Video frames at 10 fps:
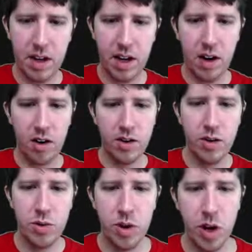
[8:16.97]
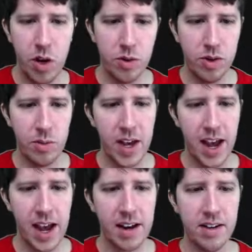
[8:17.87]
Get our new code that we
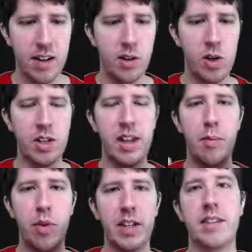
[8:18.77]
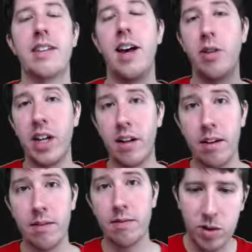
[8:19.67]
had, and look, that brings it down
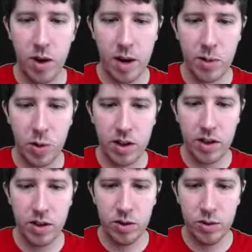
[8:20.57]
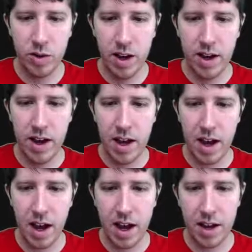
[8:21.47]
here. So I'm going to do
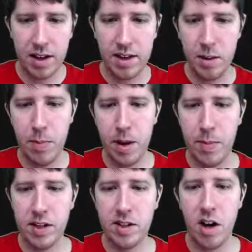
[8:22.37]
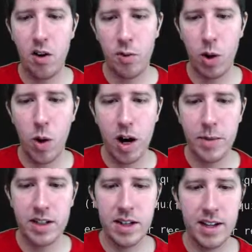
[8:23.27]
the pip install
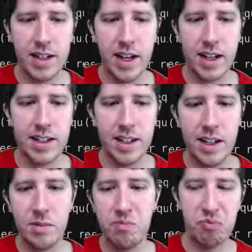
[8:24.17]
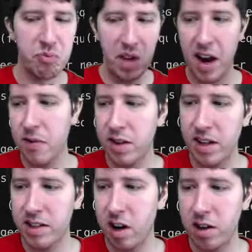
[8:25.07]
requirements.txt.
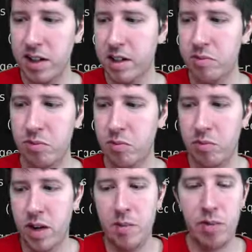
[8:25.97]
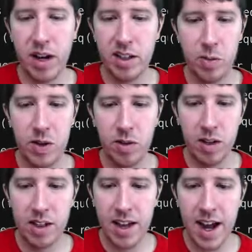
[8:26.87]
Everything's already in place, so we don't
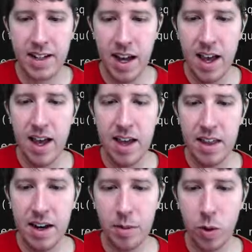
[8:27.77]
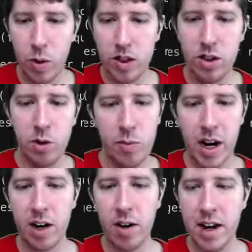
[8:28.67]
need that. Then I'm going to do a
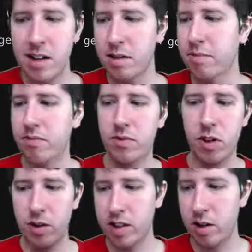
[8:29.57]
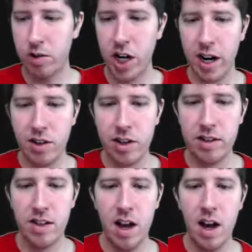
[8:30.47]
migrate. There is no
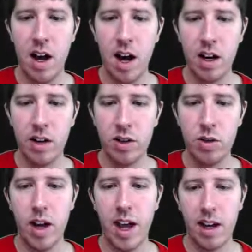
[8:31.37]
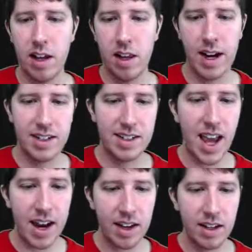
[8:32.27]
changes. I'm going to do a collect
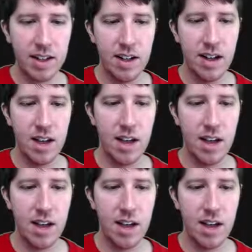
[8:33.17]
static.